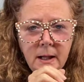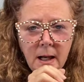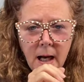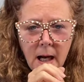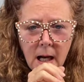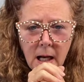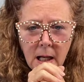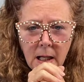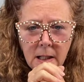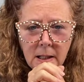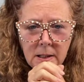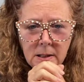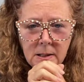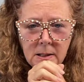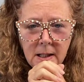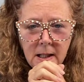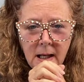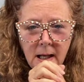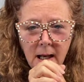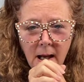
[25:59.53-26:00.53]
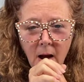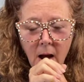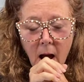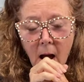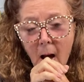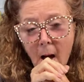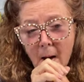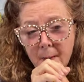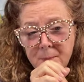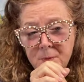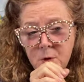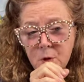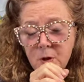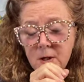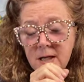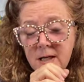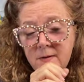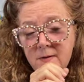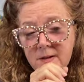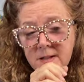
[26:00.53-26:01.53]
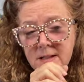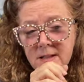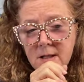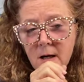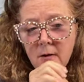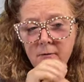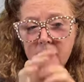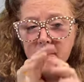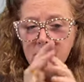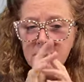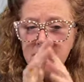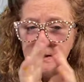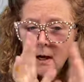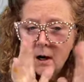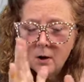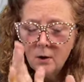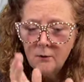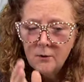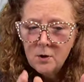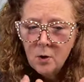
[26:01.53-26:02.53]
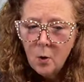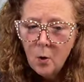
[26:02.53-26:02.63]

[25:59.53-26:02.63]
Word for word: behind. You could even start very dark